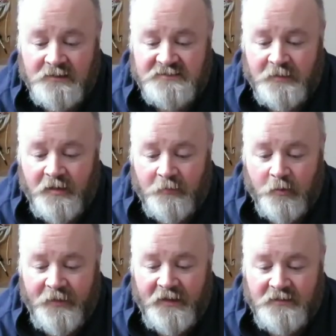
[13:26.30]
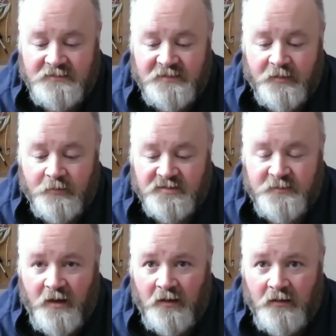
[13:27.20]
Some of them are big, some of them are
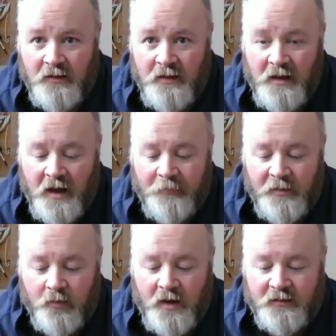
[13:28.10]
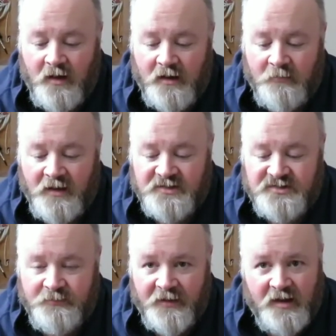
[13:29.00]
small. I mean, we're not talking
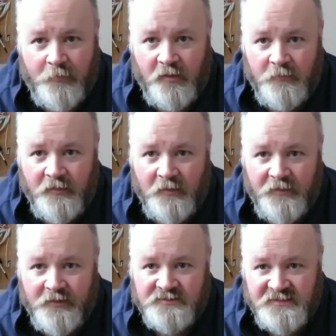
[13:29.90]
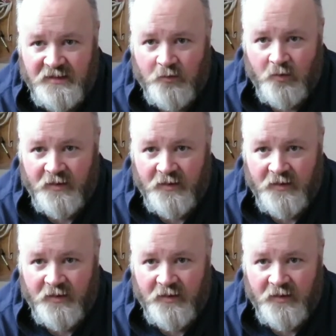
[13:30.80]
much, but a couple of millimeters in either